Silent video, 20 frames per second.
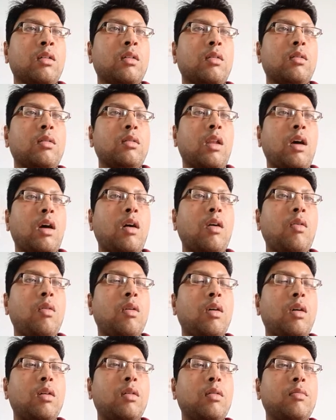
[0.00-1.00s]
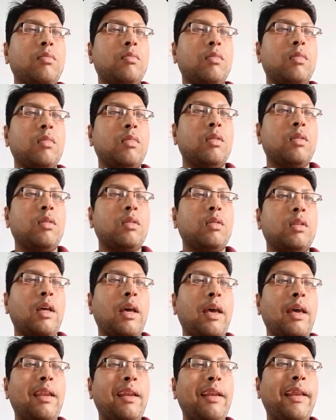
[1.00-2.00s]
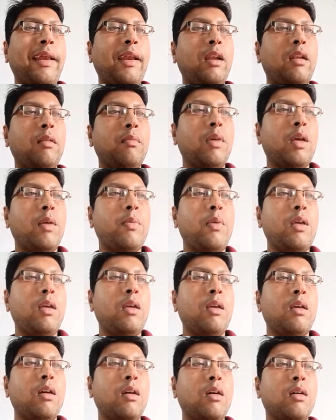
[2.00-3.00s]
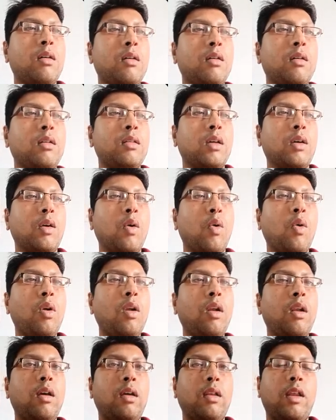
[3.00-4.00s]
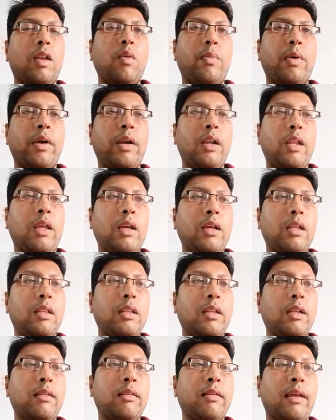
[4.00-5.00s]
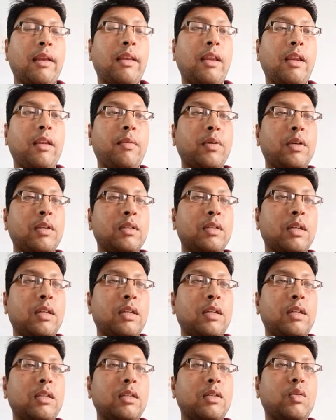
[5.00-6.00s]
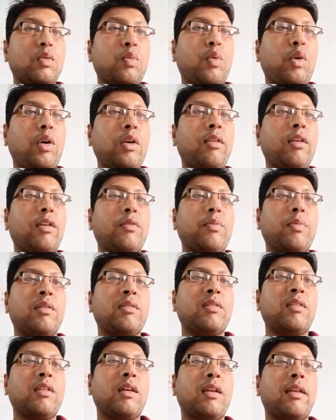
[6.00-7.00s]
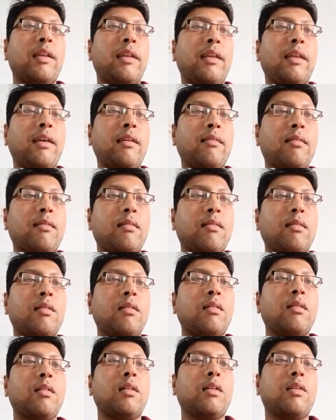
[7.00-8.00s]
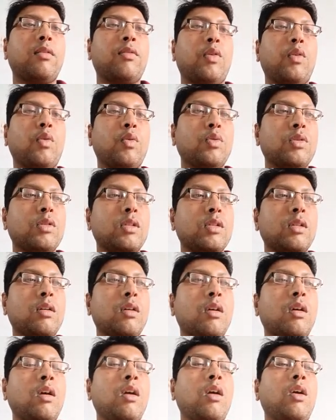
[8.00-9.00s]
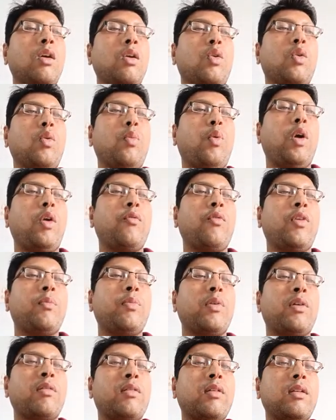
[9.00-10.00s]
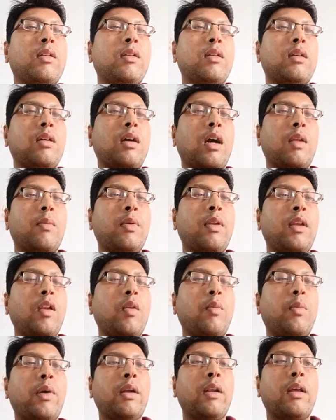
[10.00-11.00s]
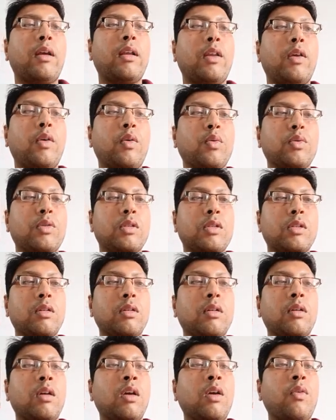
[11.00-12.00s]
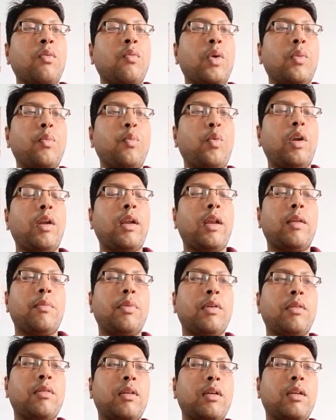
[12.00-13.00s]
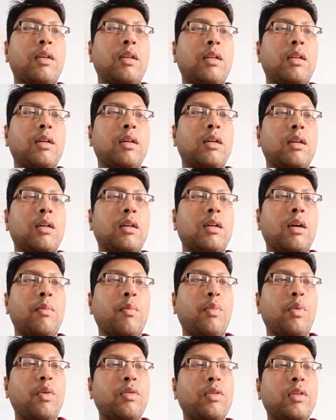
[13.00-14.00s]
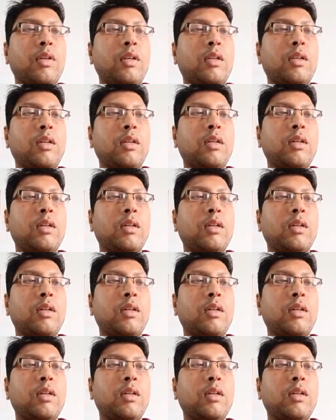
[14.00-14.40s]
Now the analyte may be the gold nanoparticle, that is 88%, 2.6% are latex is used, 2.1% carbon nanoparticle used, 1.9% composite